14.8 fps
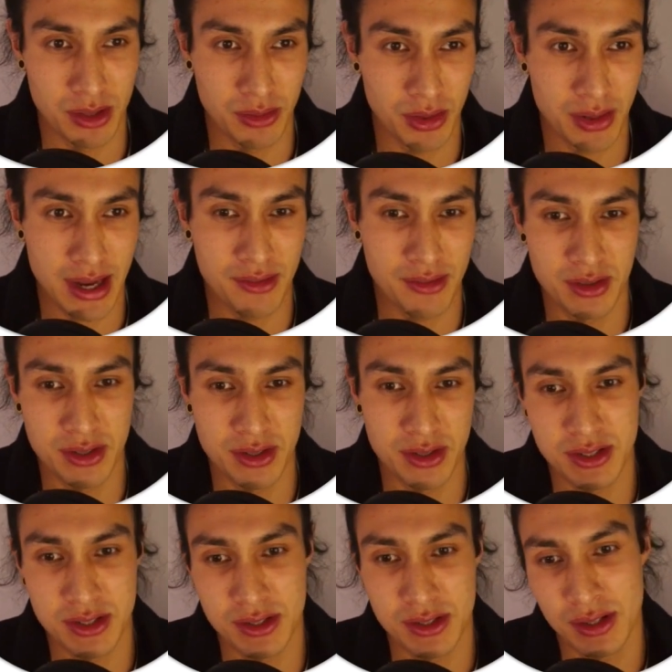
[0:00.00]

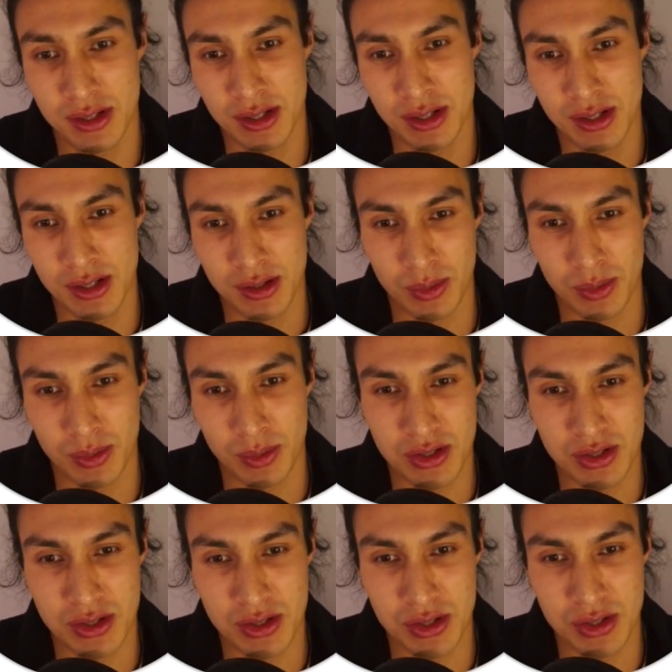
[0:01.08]
canvas,
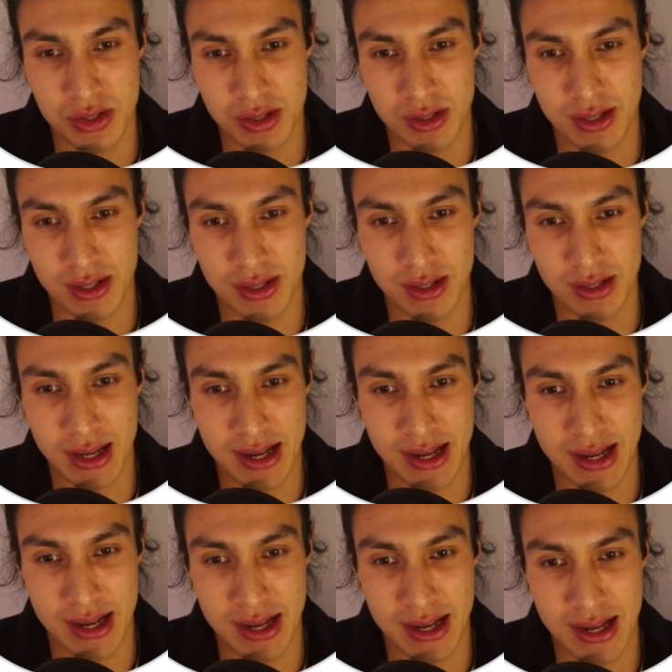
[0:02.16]
which
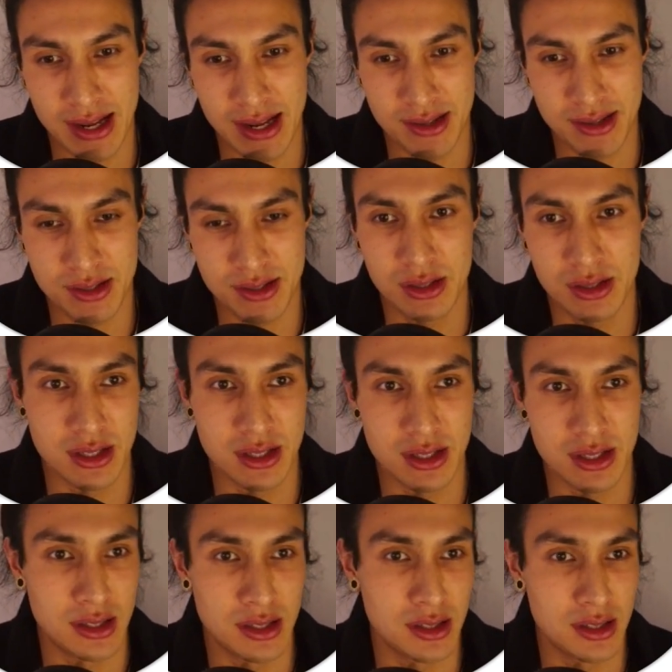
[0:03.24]
has the
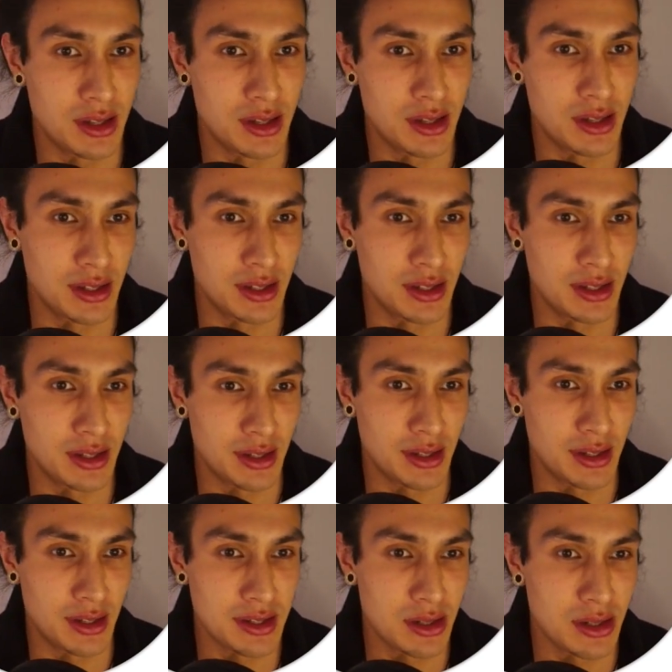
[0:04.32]
learning
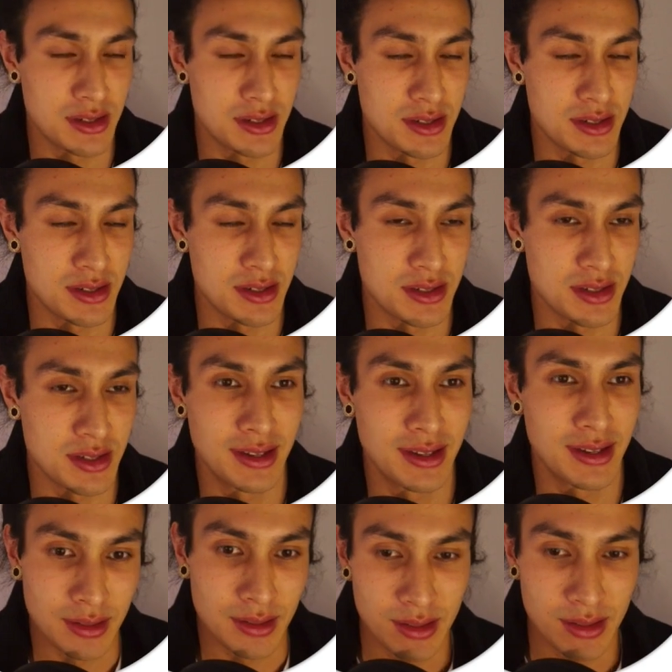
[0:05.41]
experience design
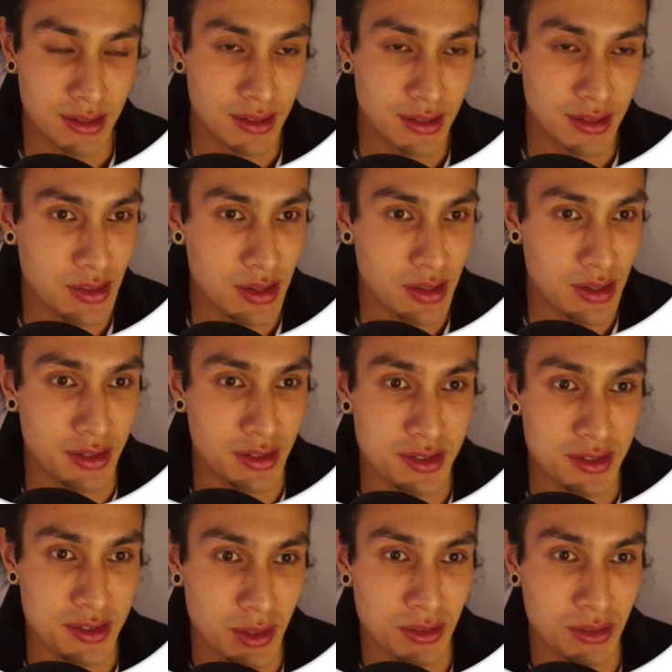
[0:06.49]
canvas. And there you have it. There's
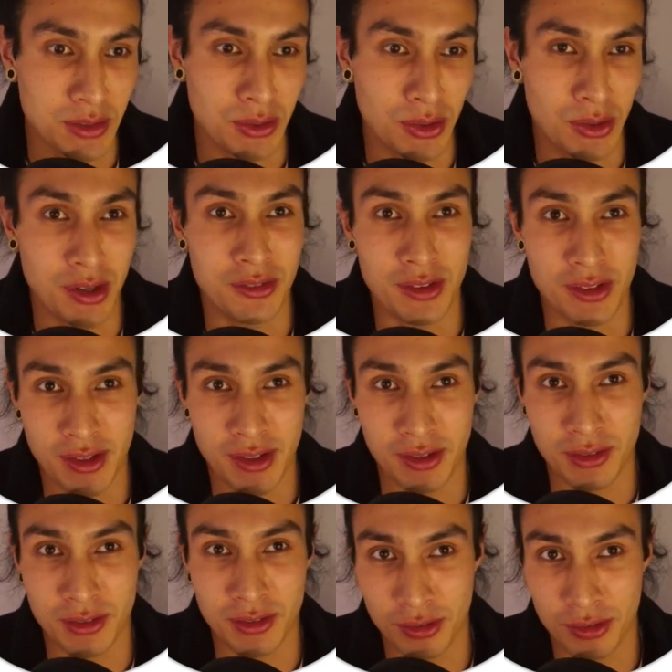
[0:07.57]
a quick tour of the
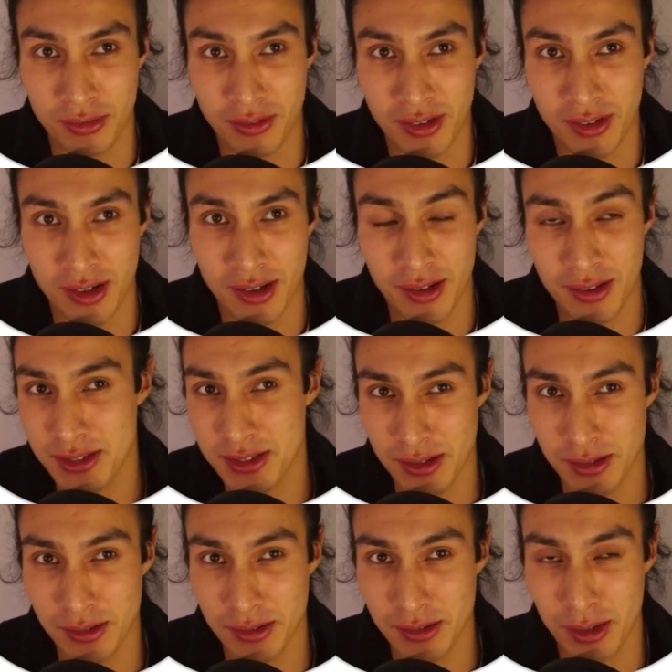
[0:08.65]
thing so far. There's
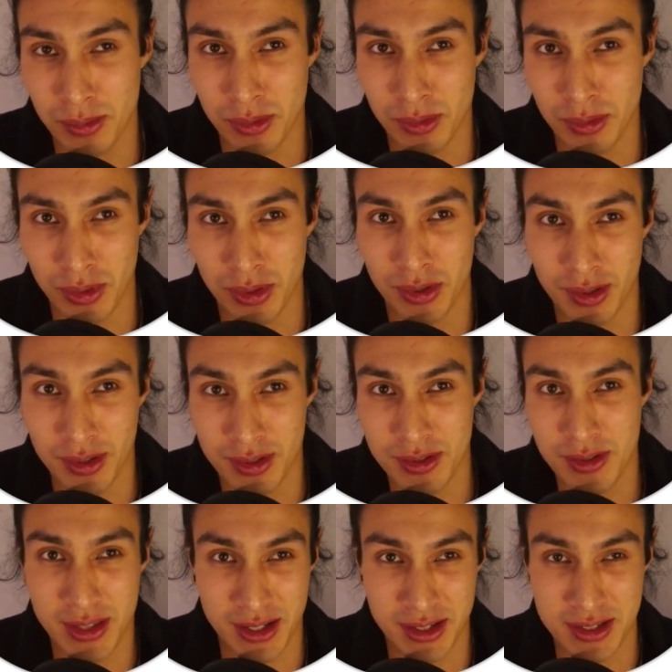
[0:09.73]
still a couple more
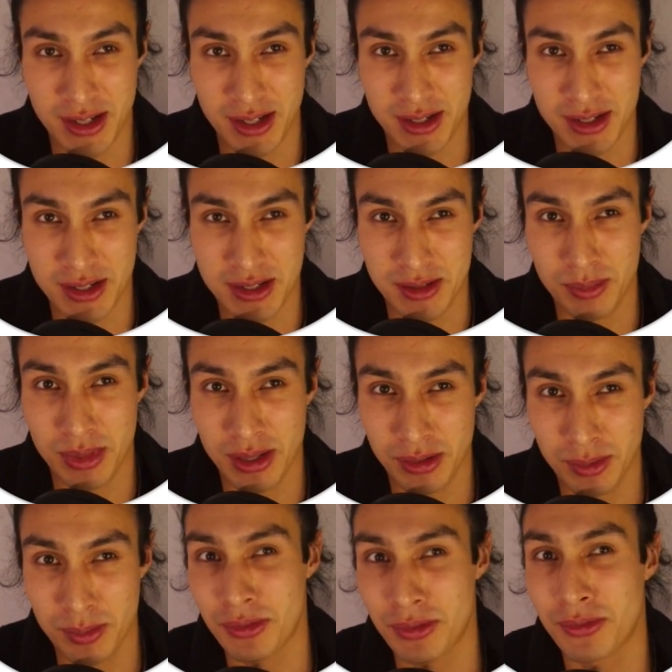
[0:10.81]
things that I need to
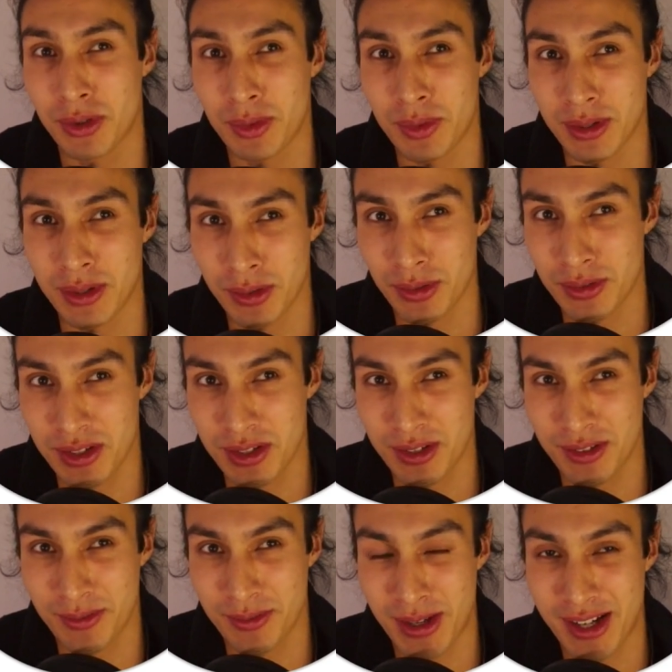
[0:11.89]
build before we launch it
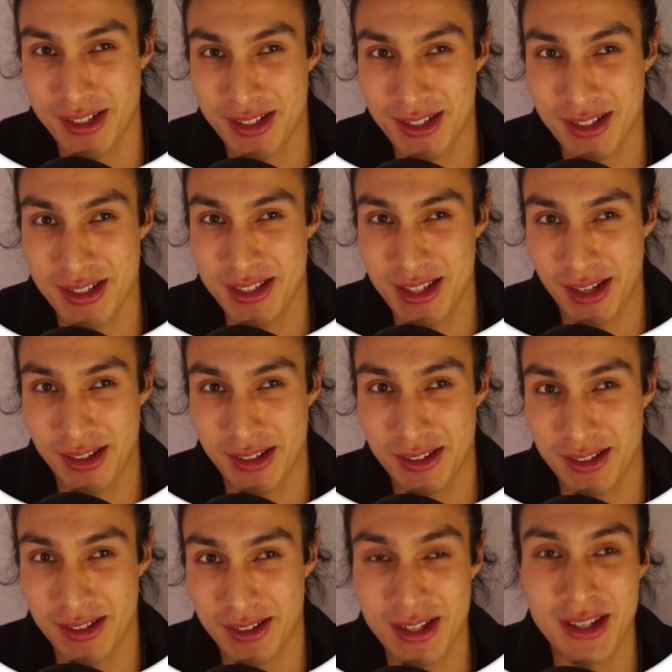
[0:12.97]
on March
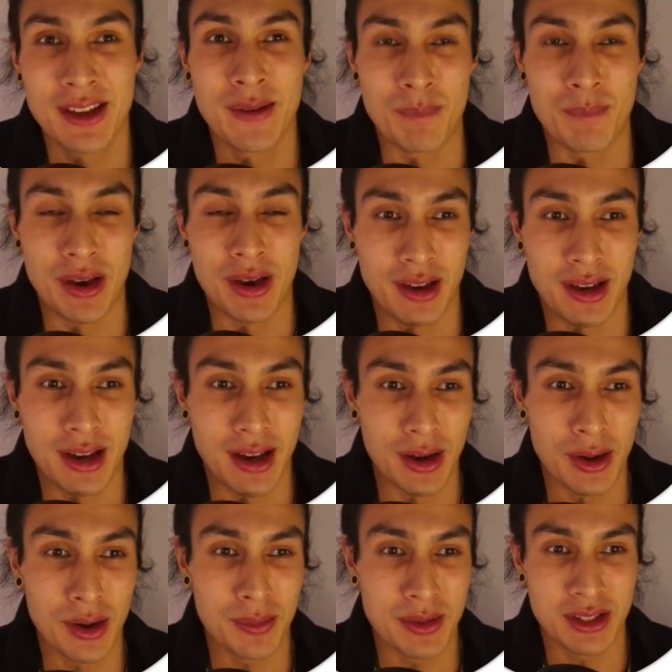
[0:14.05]
2nd, but I hope
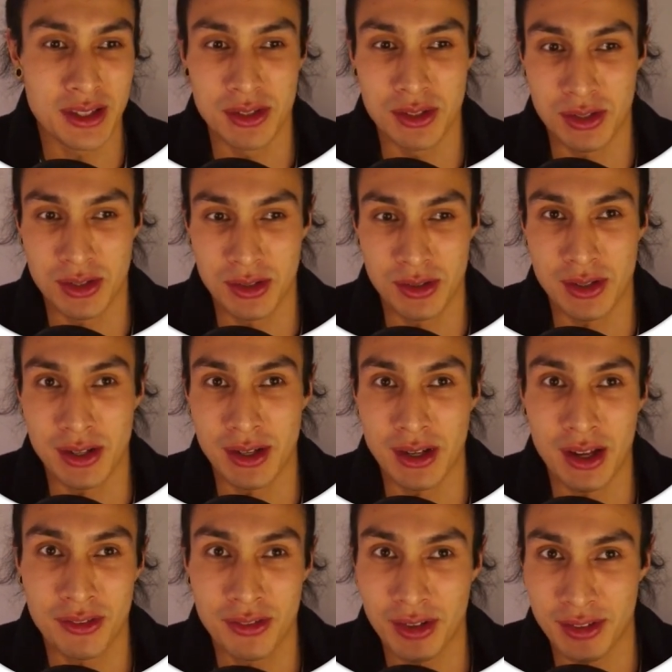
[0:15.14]
that's given you
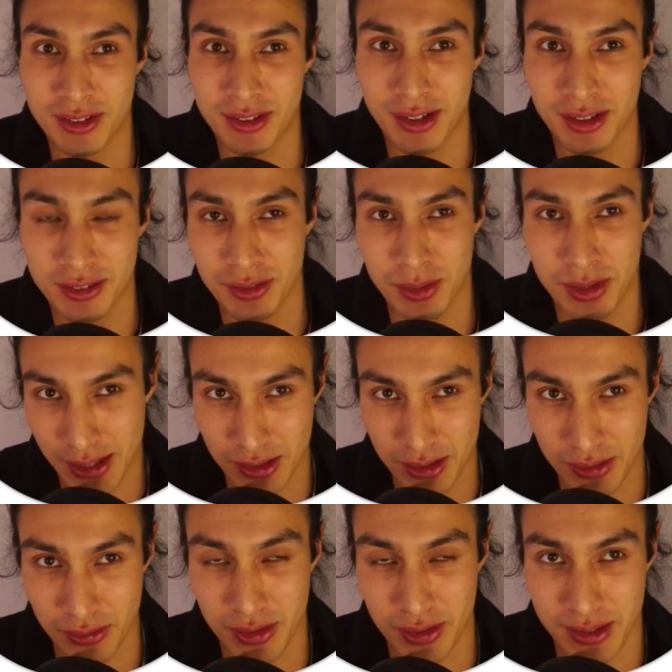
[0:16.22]
enough context for what's
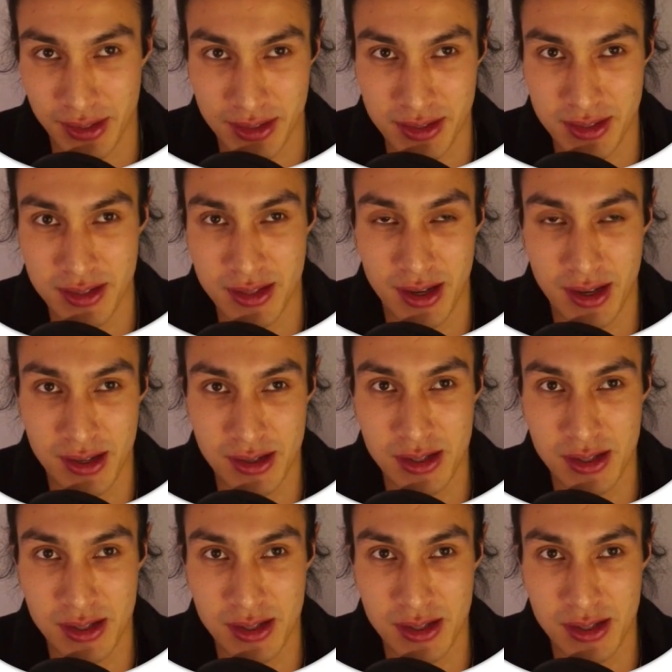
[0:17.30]
on the inside.